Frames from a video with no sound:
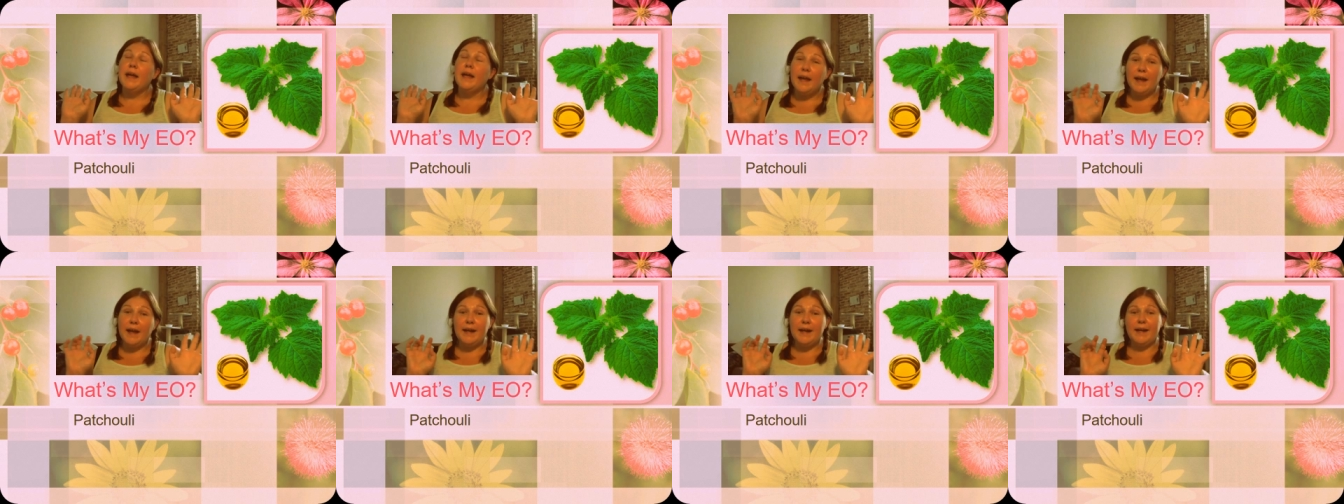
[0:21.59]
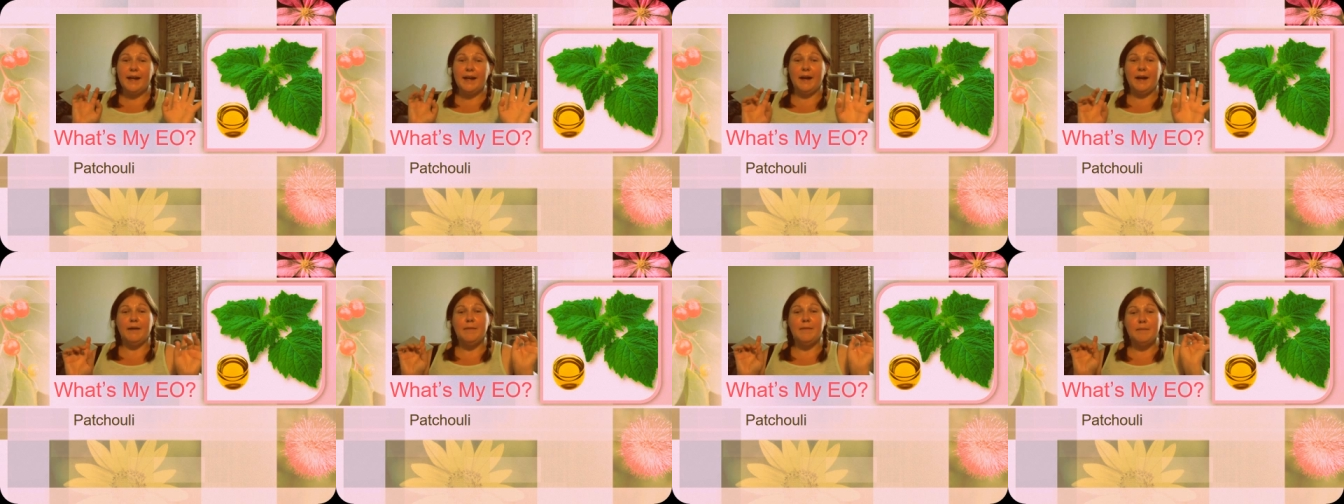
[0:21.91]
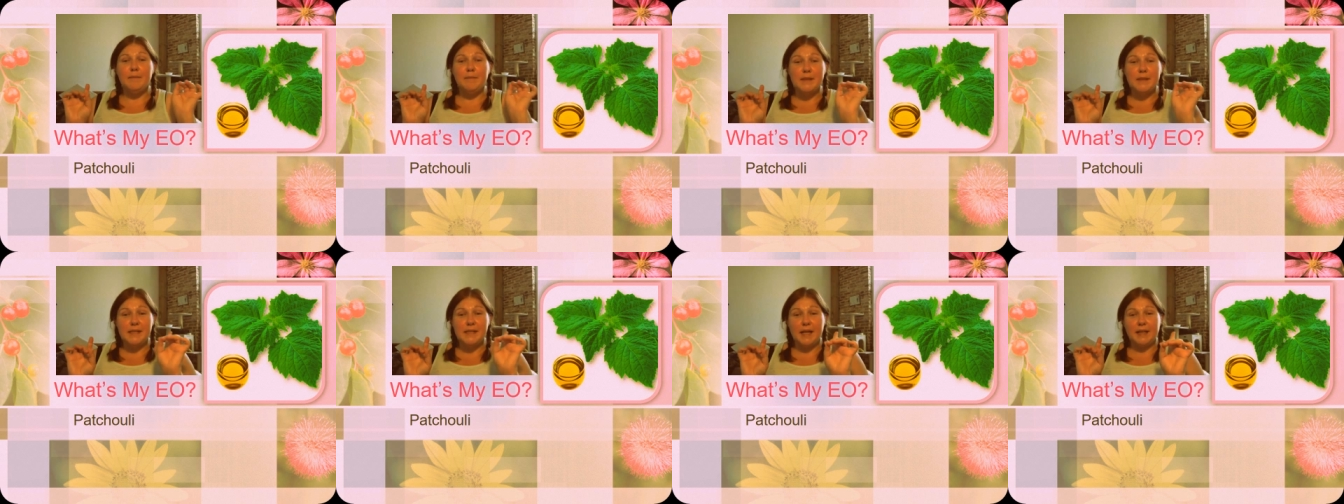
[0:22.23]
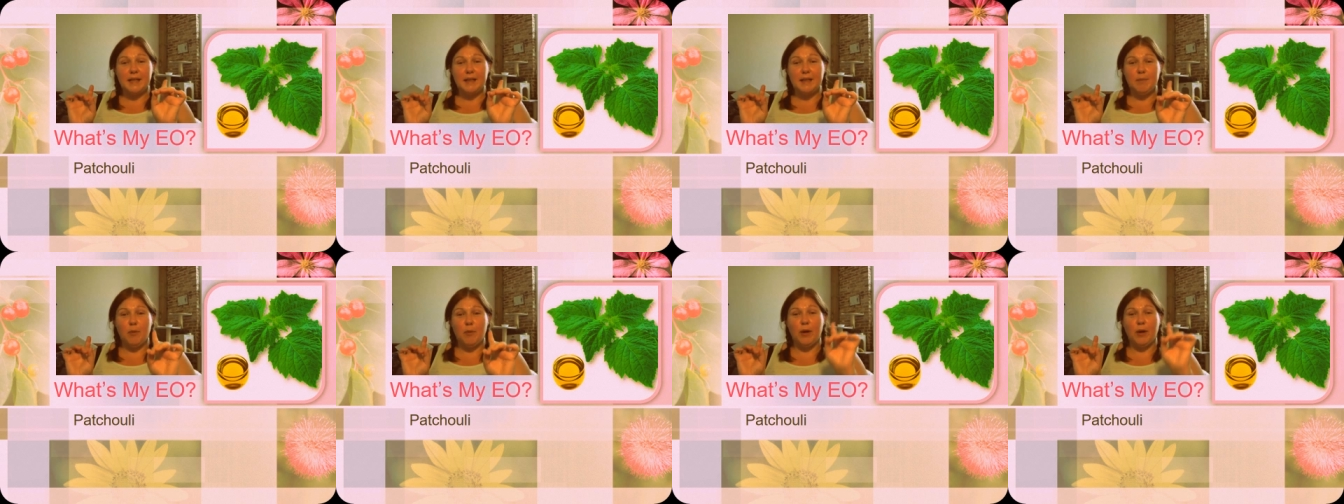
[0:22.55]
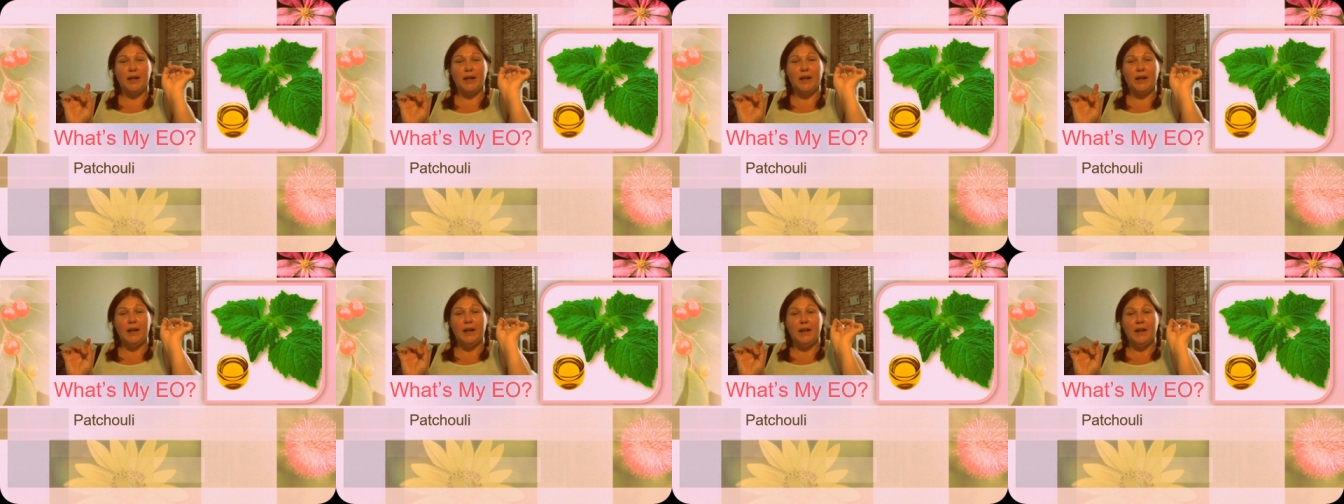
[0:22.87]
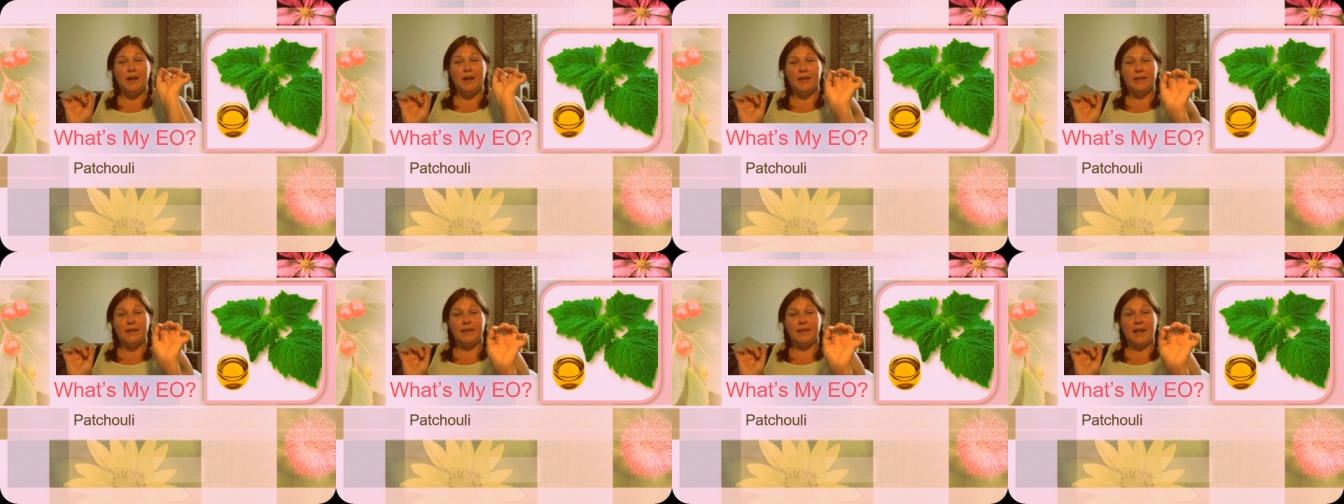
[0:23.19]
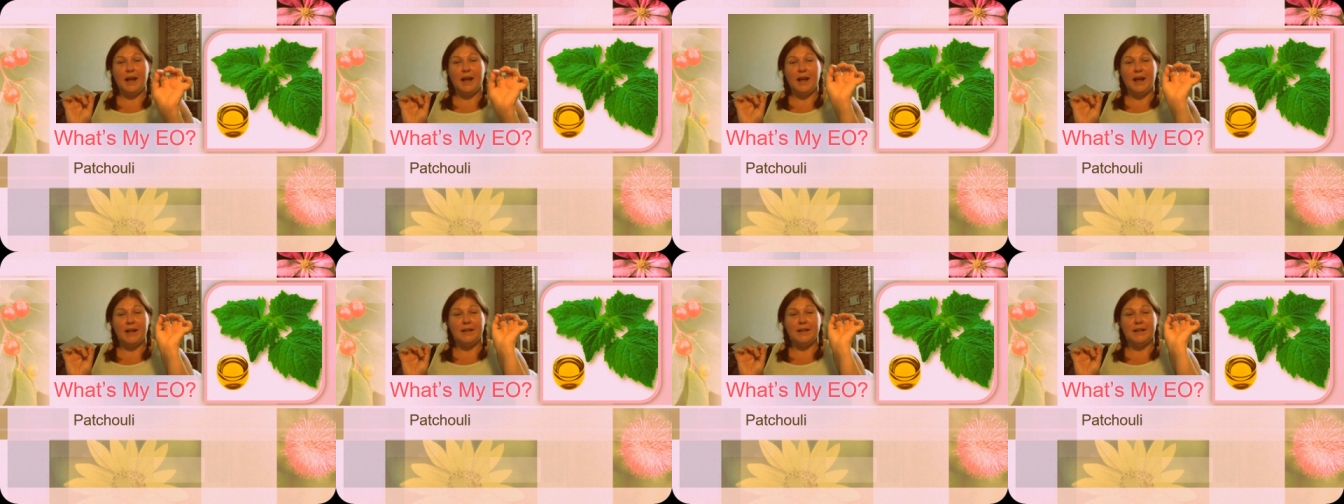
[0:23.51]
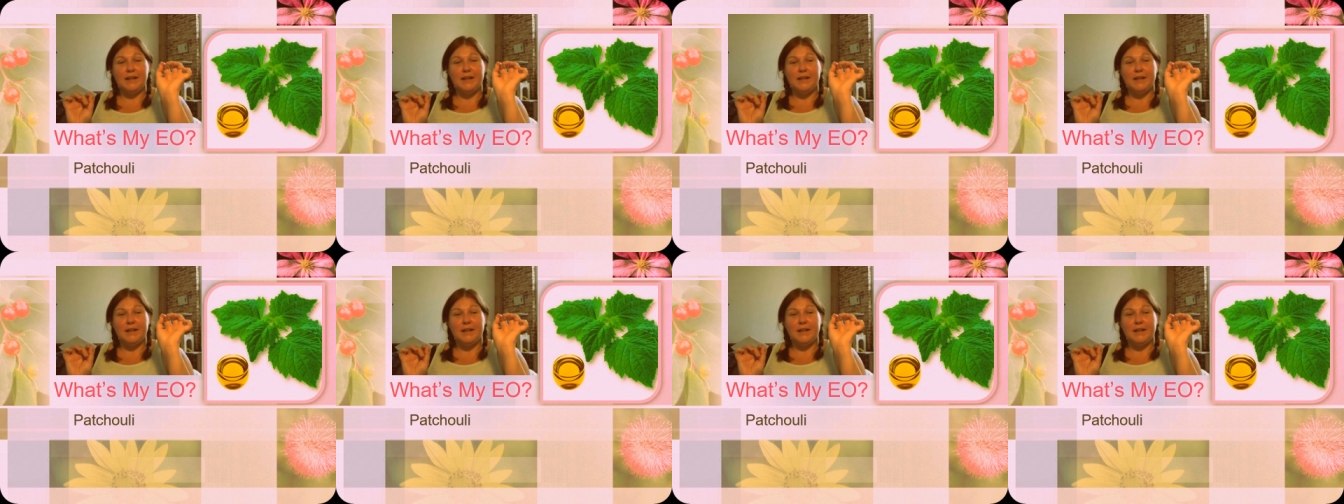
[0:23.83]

Anyhow, beside the point, that